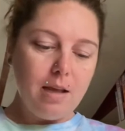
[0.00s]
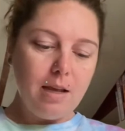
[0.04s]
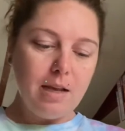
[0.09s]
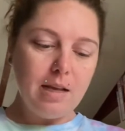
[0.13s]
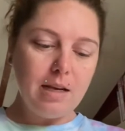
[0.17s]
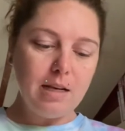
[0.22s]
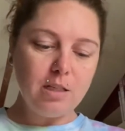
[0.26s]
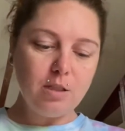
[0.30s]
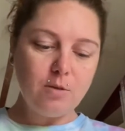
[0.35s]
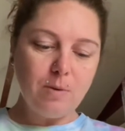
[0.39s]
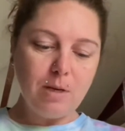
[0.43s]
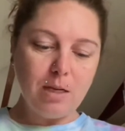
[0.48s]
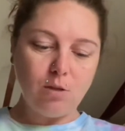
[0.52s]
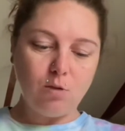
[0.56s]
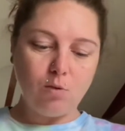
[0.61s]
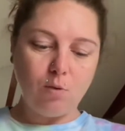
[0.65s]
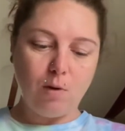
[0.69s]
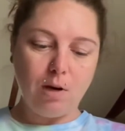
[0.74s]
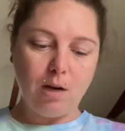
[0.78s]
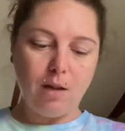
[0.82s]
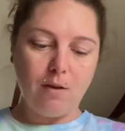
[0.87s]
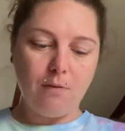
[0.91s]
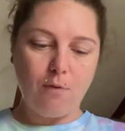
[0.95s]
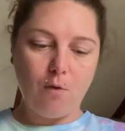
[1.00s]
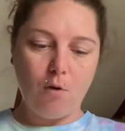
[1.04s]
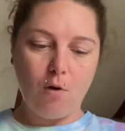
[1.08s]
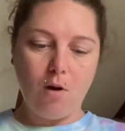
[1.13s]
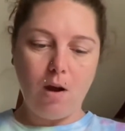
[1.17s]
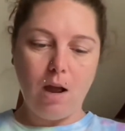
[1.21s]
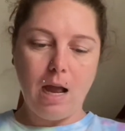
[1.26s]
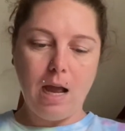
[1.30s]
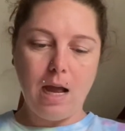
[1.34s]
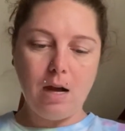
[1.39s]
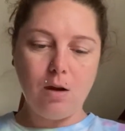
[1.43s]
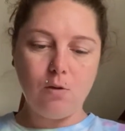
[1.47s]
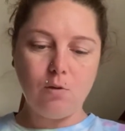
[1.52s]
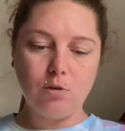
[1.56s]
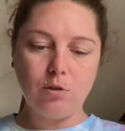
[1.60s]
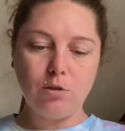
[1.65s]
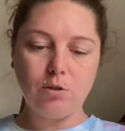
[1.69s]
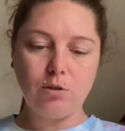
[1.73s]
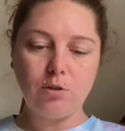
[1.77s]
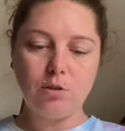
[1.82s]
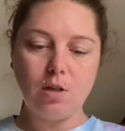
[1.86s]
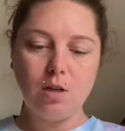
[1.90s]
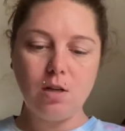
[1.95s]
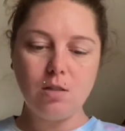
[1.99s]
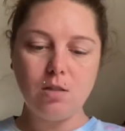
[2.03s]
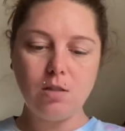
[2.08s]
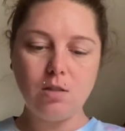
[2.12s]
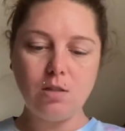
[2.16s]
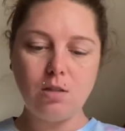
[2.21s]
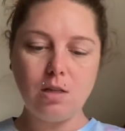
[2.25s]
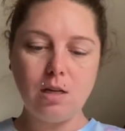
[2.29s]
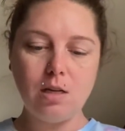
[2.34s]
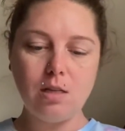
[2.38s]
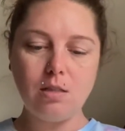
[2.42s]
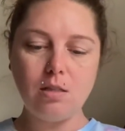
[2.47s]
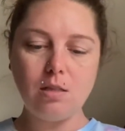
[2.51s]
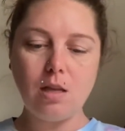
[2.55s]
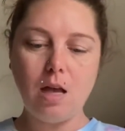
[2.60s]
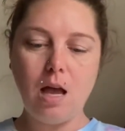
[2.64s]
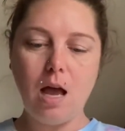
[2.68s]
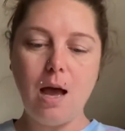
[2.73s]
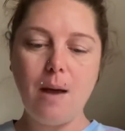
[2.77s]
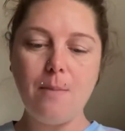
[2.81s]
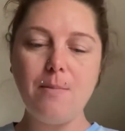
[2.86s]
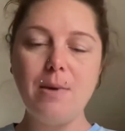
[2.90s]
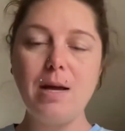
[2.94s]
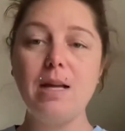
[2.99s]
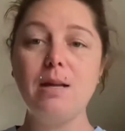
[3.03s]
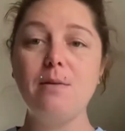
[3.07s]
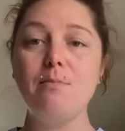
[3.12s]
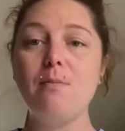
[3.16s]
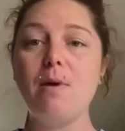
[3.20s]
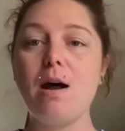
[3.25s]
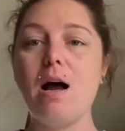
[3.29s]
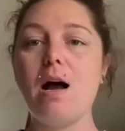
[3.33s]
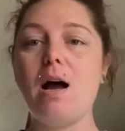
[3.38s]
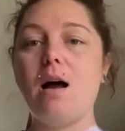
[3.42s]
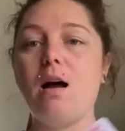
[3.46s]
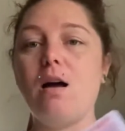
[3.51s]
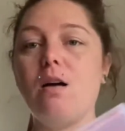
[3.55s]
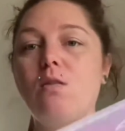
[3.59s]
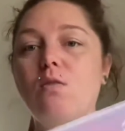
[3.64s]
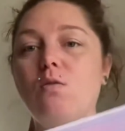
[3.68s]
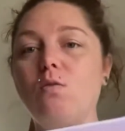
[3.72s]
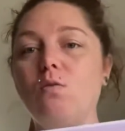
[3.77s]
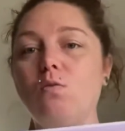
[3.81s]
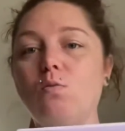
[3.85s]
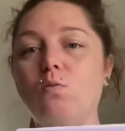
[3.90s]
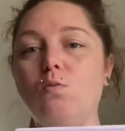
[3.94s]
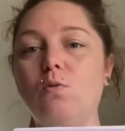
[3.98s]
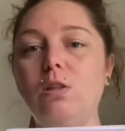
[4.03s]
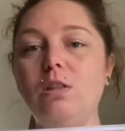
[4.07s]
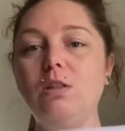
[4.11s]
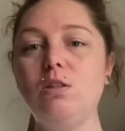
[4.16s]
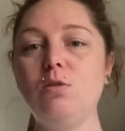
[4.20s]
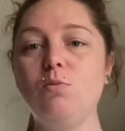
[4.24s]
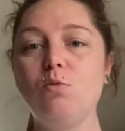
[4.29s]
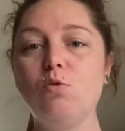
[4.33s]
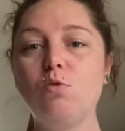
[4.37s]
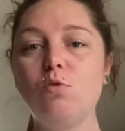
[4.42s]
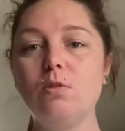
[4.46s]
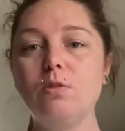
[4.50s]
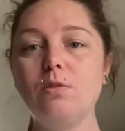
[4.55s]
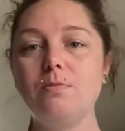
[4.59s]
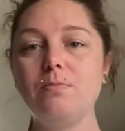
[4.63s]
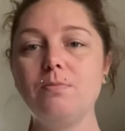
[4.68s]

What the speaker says: has been 24 hours since I made my ouija board.